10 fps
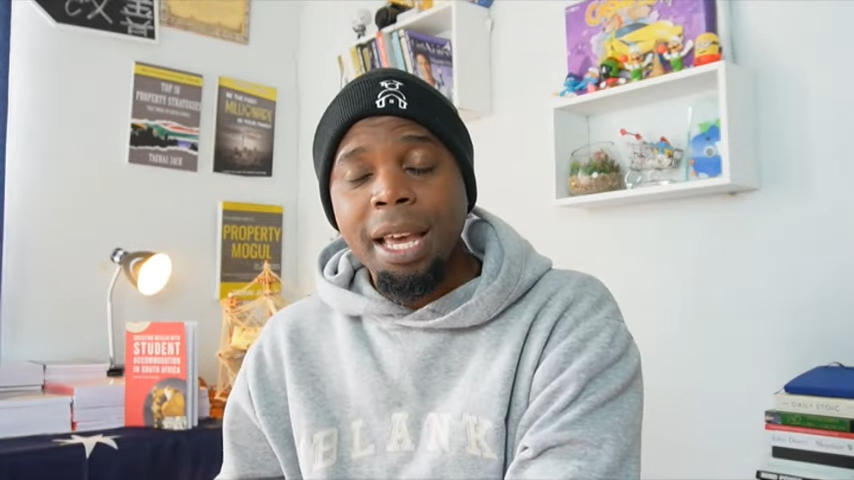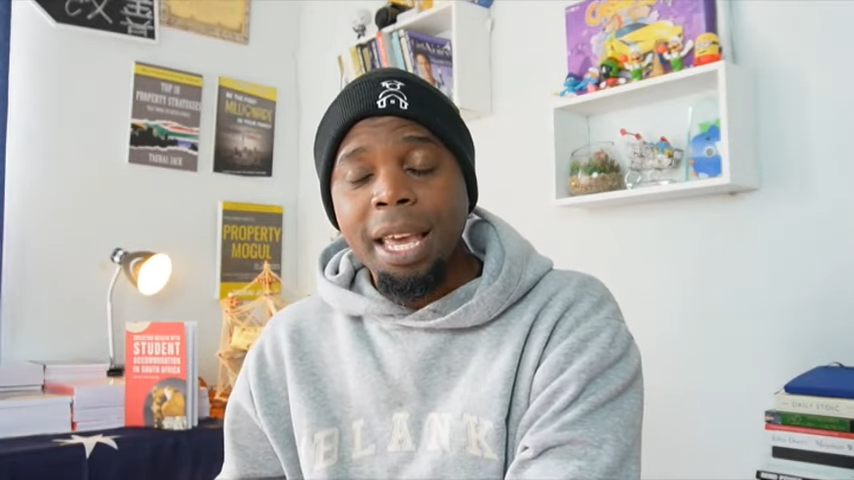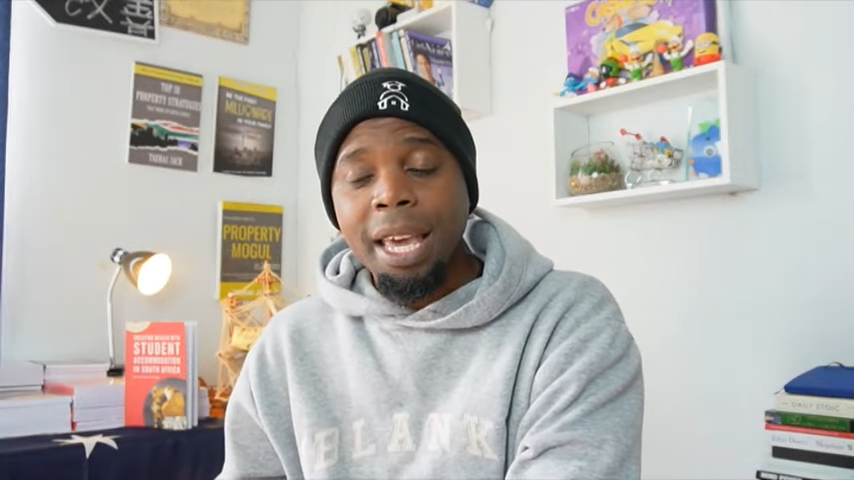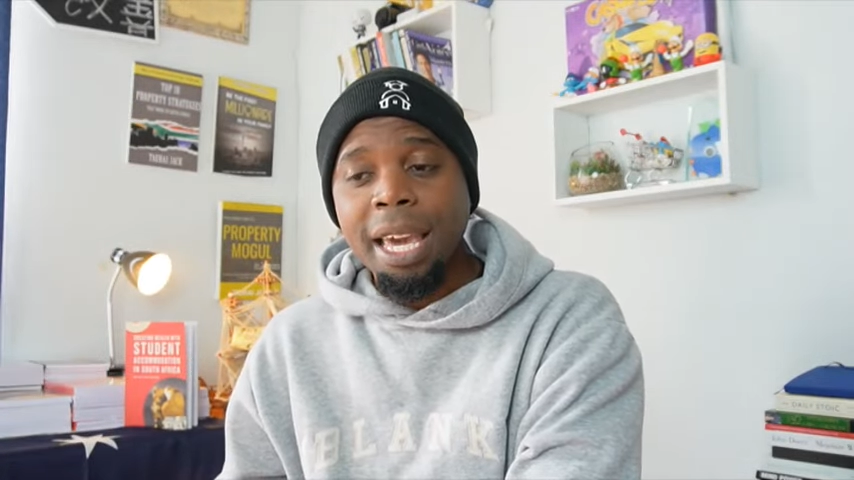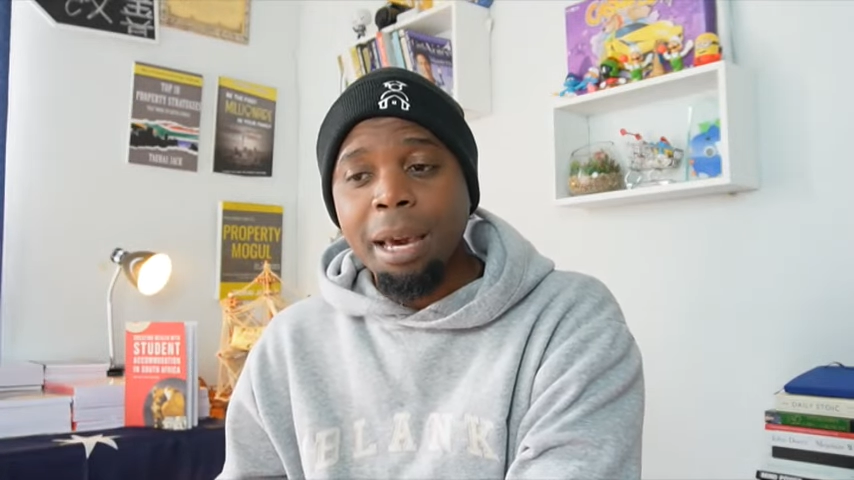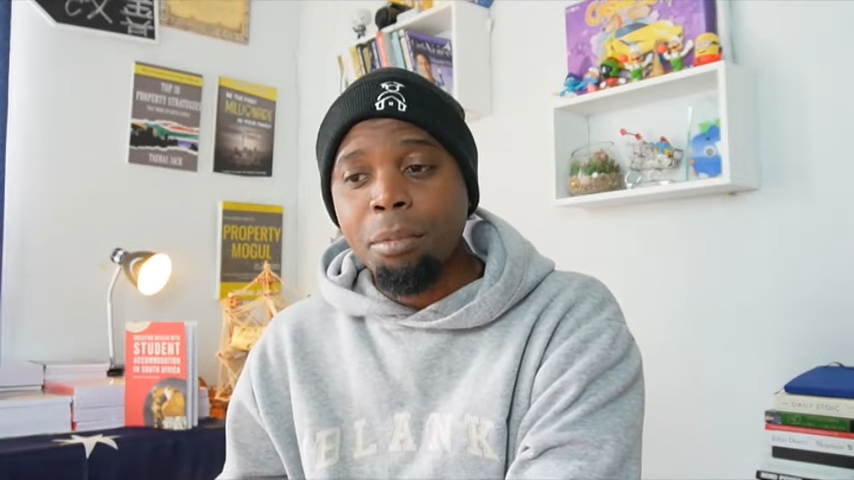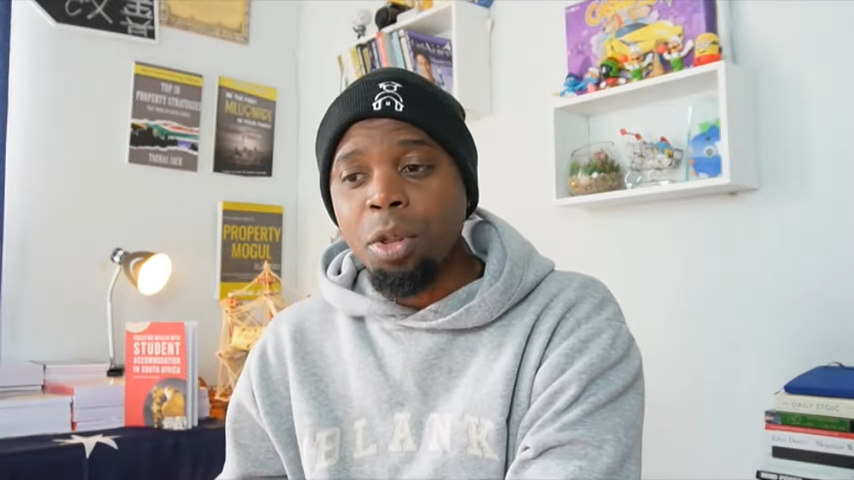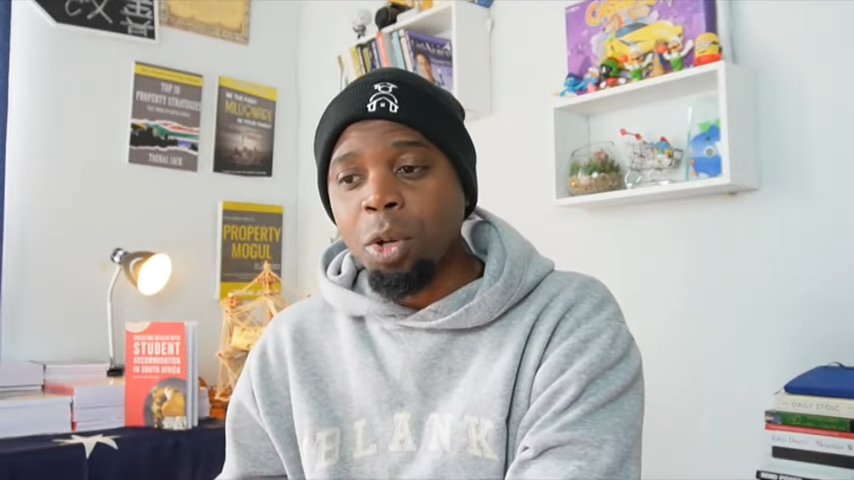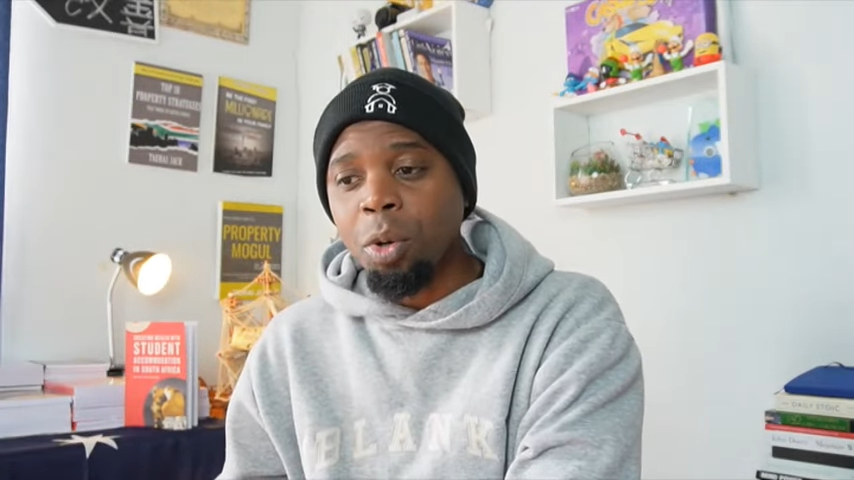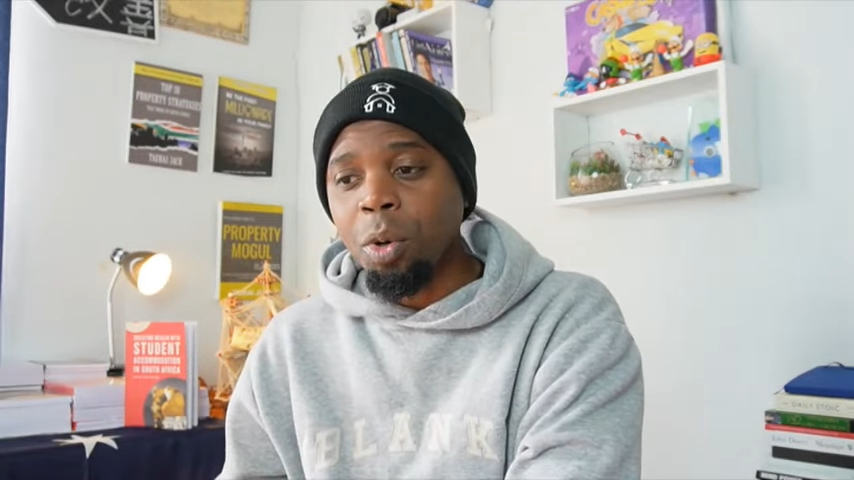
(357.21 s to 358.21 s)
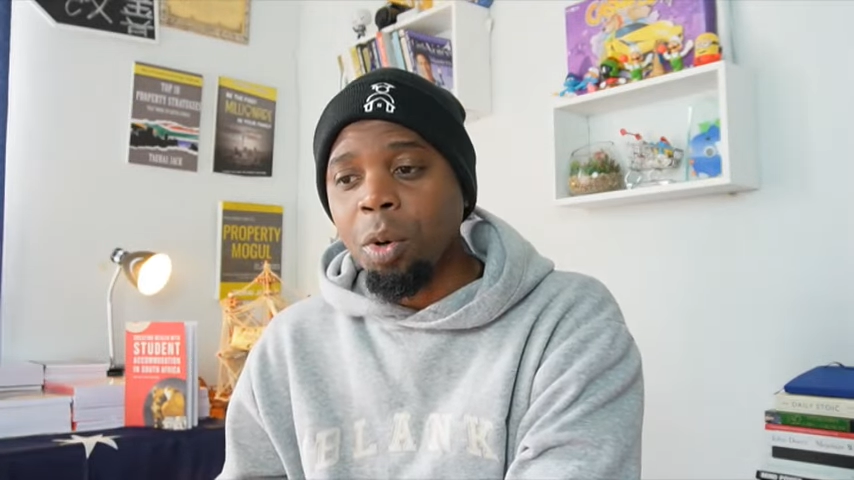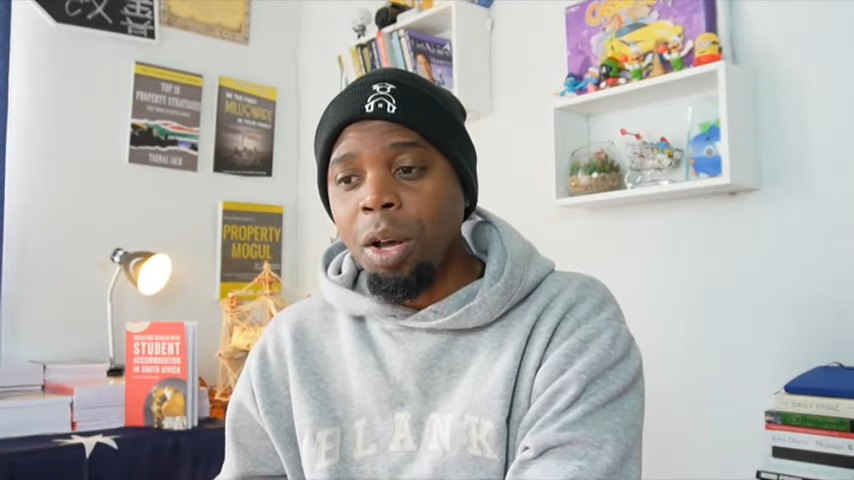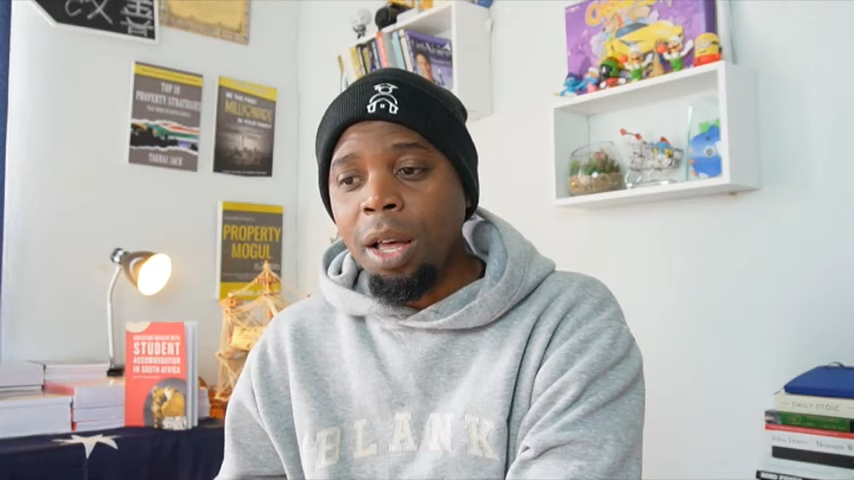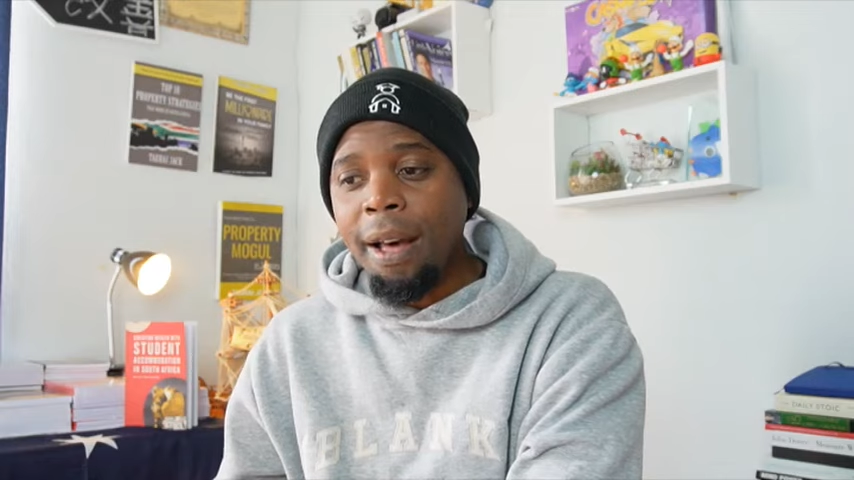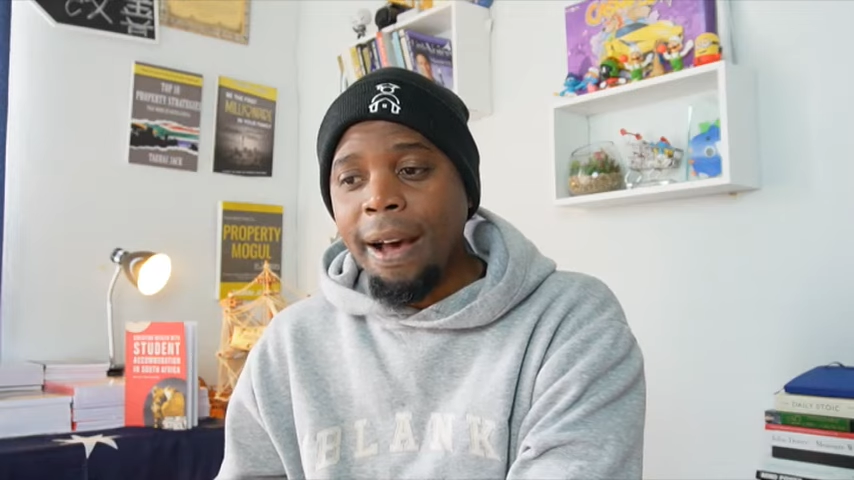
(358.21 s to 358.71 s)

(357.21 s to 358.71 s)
he came through